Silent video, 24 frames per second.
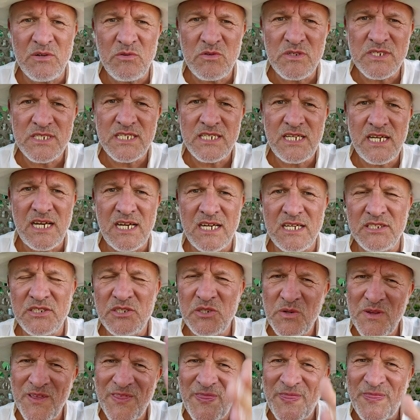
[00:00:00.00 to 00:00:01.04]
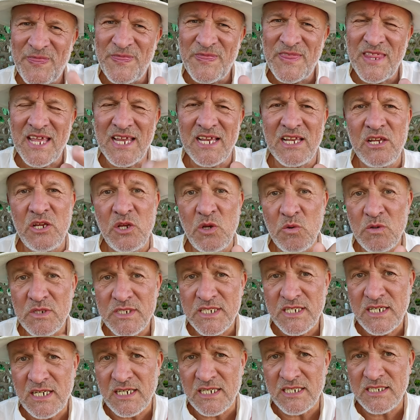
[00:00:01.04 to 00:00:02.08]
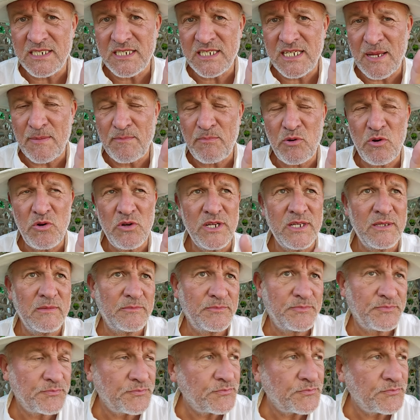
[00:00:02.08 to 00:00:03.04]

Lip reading: You always cut to a thing. You always cut to that point.